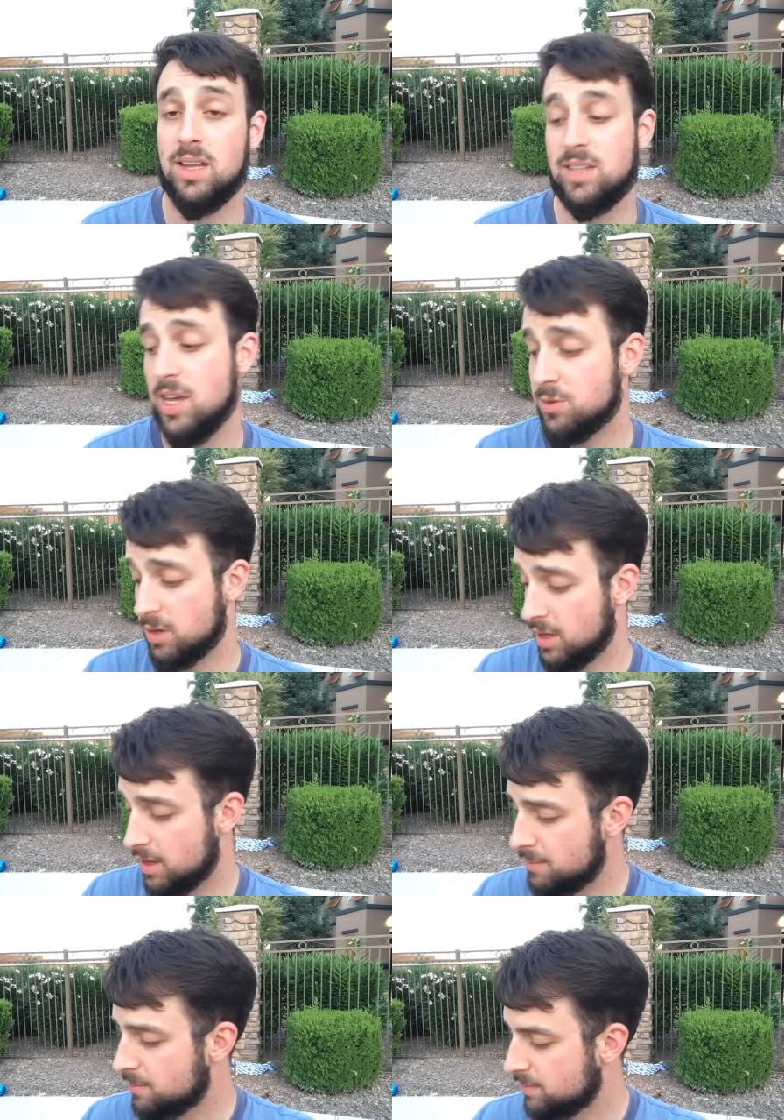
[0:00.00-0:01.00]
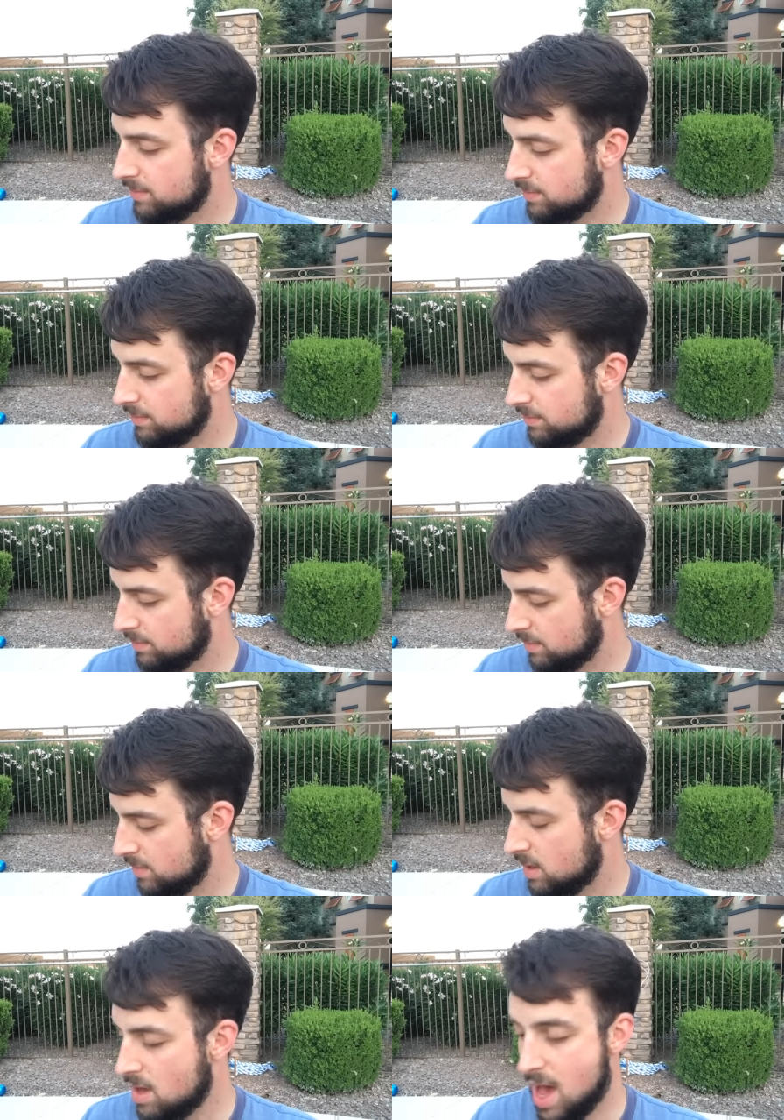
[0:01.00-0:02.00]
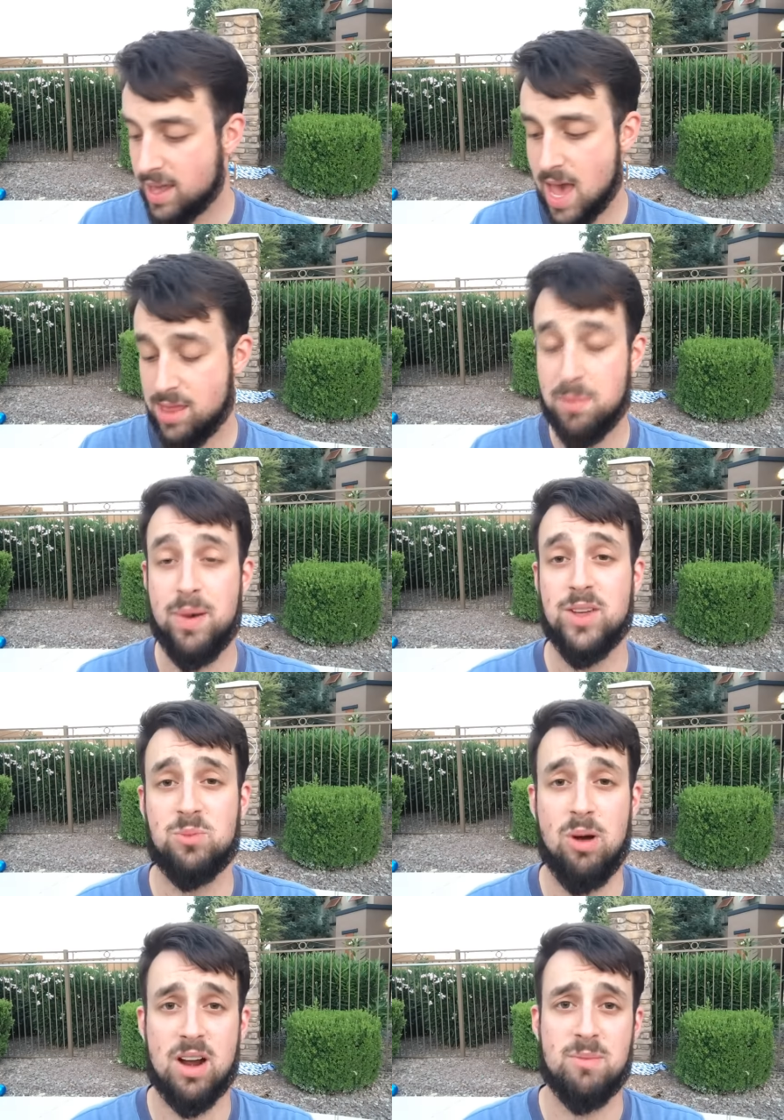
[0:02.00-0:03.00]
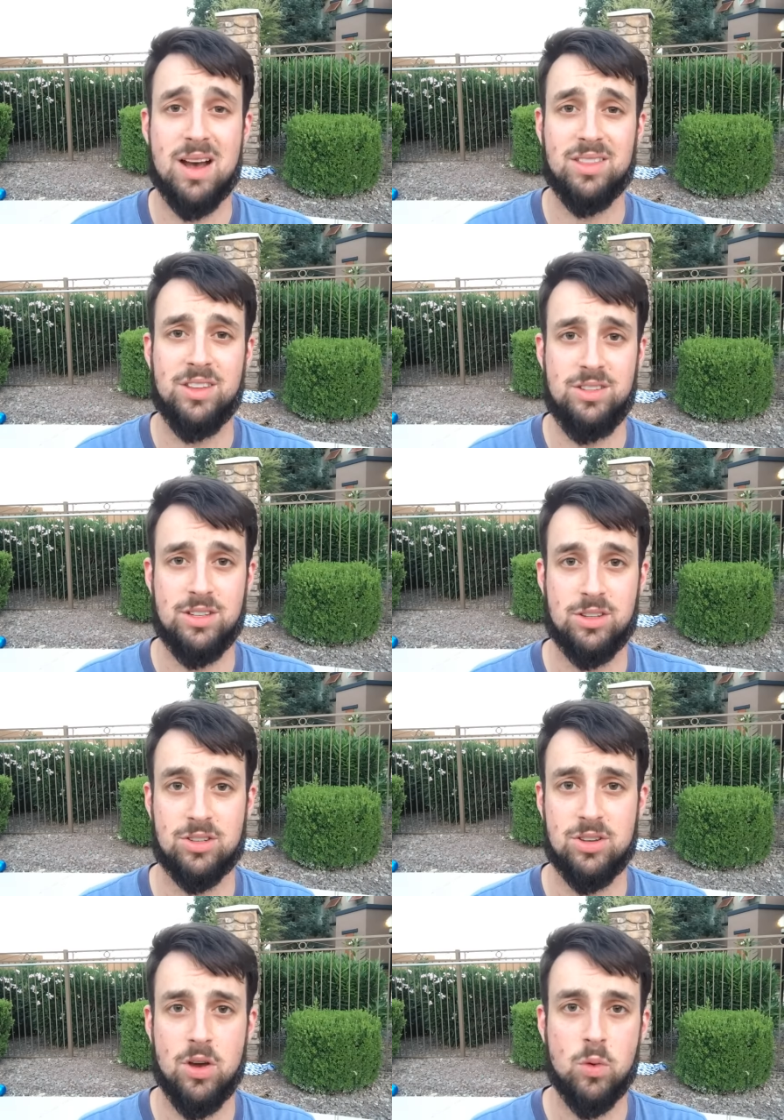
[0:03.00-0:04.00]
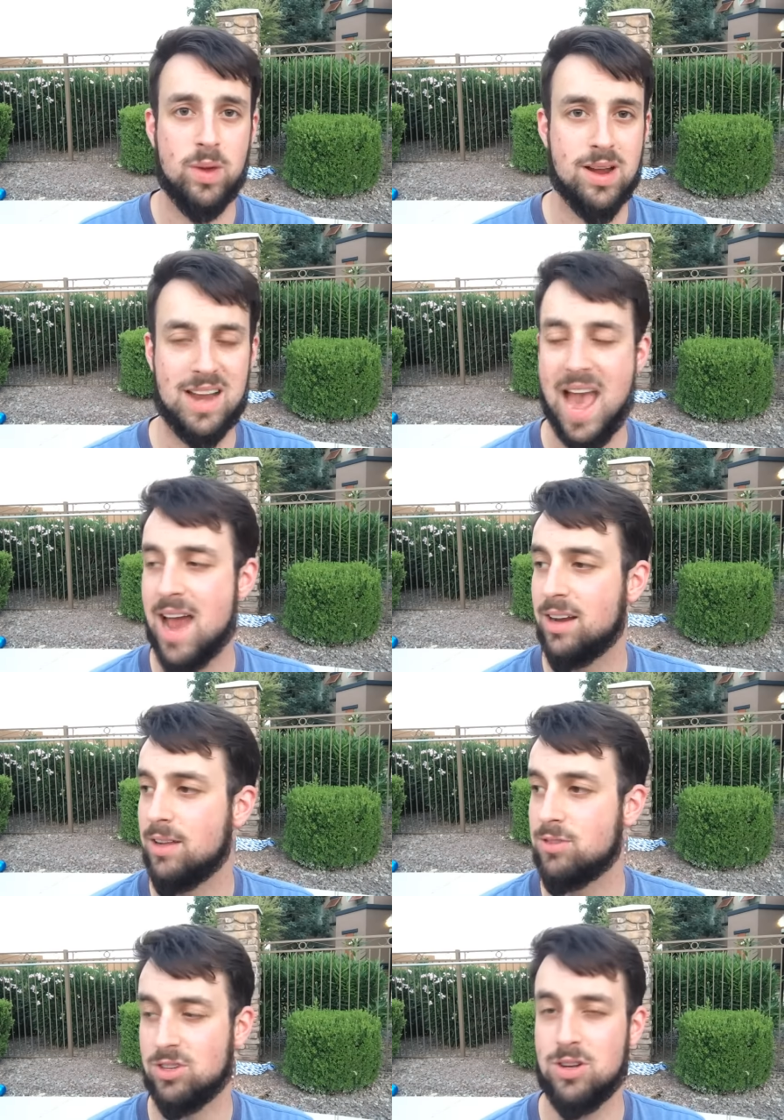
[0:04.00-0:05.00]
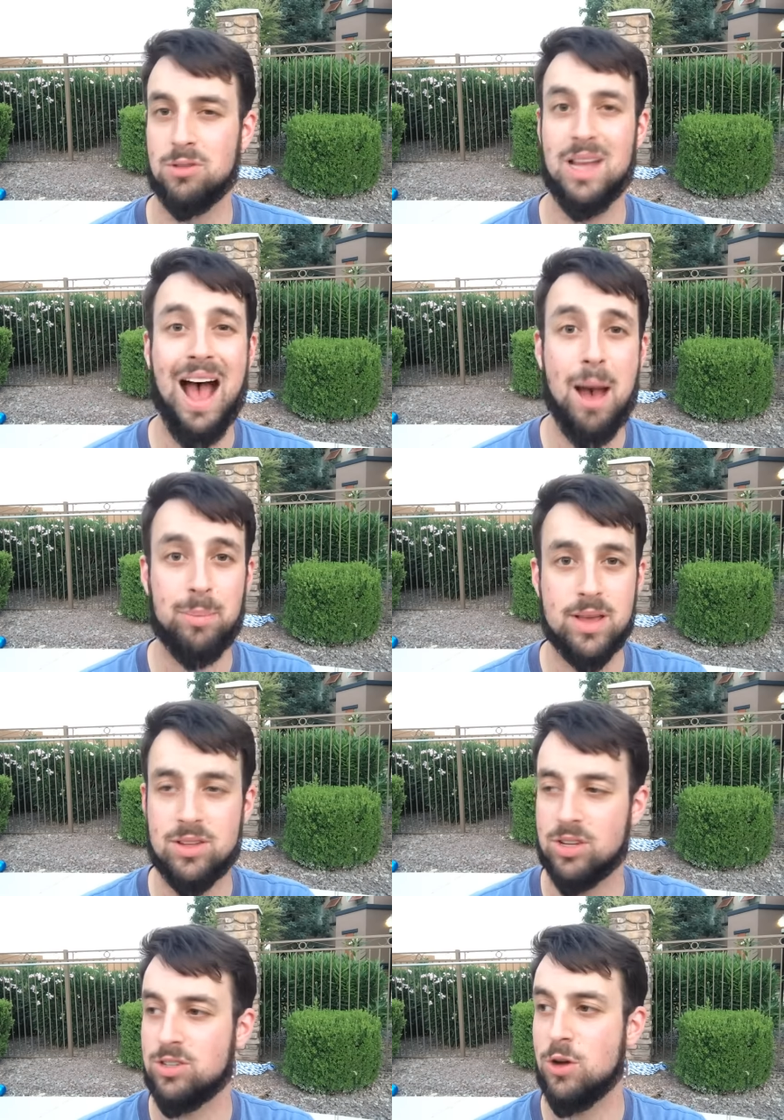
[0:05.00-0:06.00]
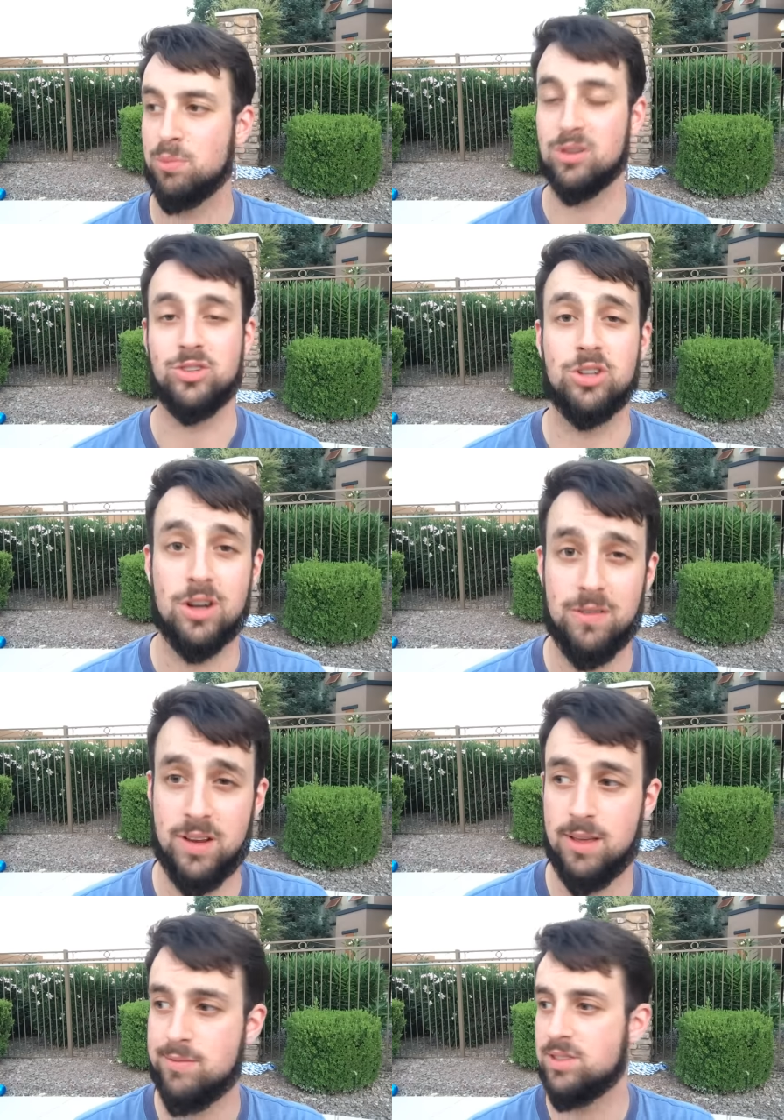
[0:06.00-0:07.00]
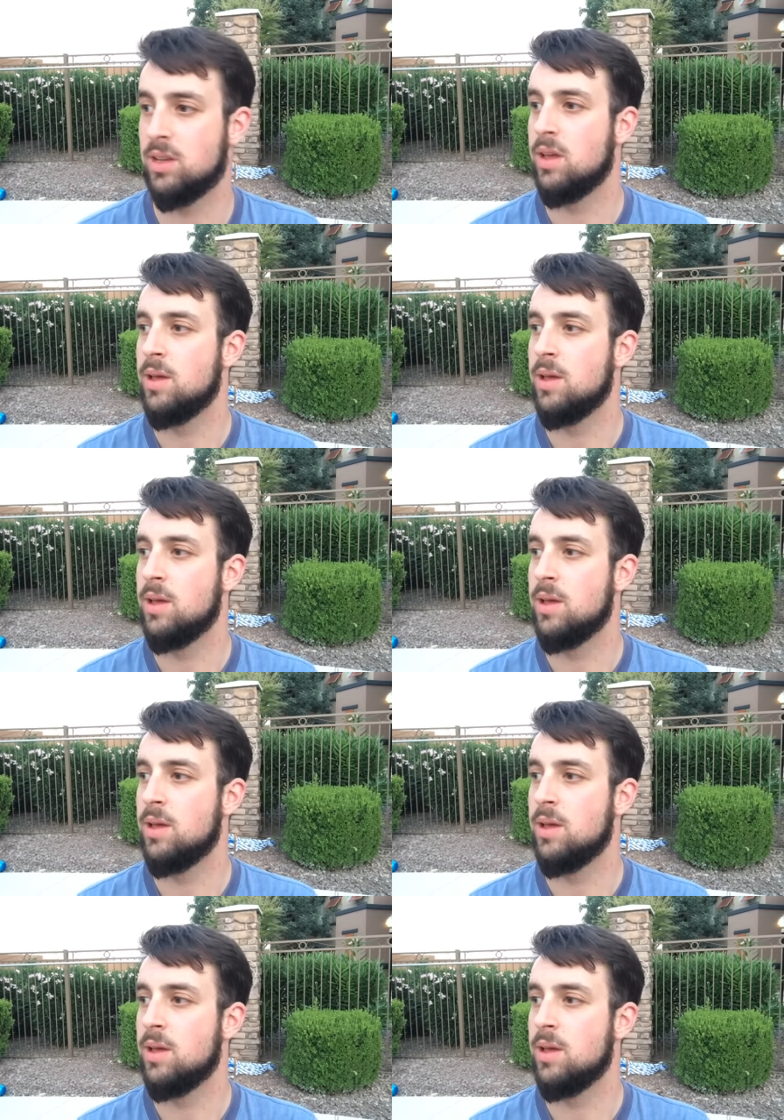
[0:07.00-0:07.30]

tastes really good. Again, the best part about this is there's no weird additives, there's no toppings, there's no preservatives.